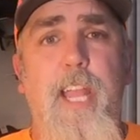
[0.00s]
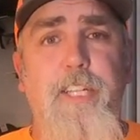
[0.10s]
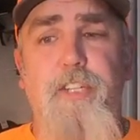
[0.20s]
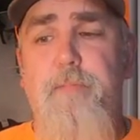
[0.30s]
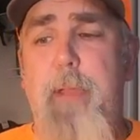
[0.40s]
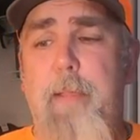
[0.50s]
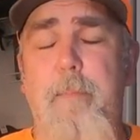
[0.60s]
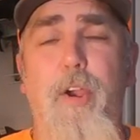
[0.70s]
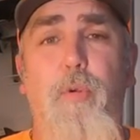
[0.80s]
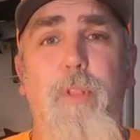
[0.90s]
and just
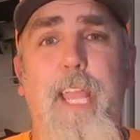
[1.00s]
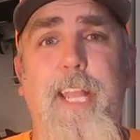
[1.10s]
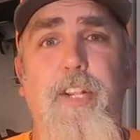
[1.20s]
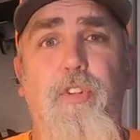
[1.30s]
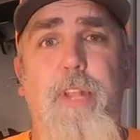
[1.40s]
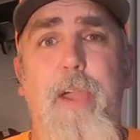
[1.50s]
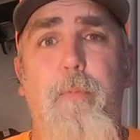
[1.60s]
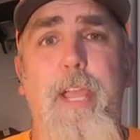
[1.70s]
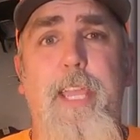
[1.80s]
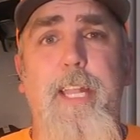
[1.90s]
make my own lanyard.
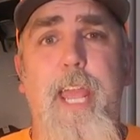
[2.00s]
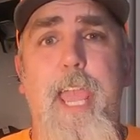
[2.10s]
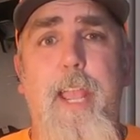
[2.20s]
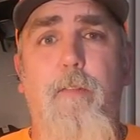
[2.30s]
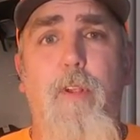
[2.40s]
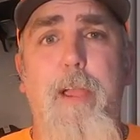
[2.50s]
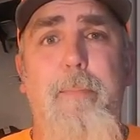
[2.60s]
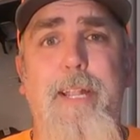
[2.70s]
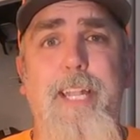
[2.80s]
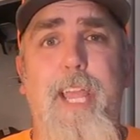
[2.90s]
That way it can hang
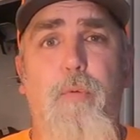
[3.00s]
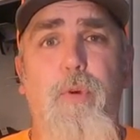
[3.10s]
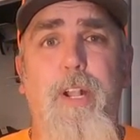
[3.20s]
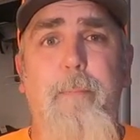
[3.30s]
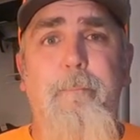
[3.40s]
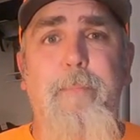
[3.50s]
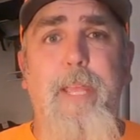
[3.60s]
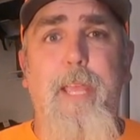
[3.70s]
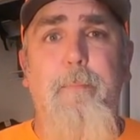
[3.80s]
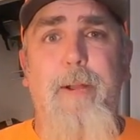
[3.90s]
around my neck when I'm
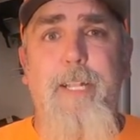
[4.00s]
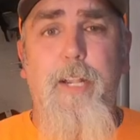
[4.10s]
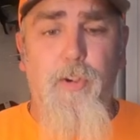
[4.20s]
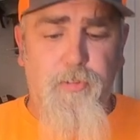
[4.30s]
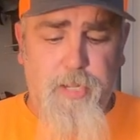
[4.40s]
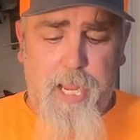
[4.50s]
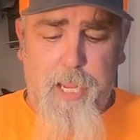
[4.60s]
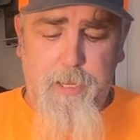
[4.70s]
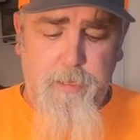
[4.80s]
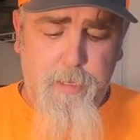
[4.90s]
in my deer
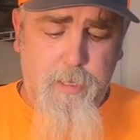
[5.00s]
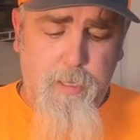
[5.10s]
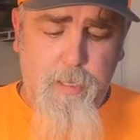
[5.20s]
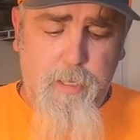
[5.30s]
stand.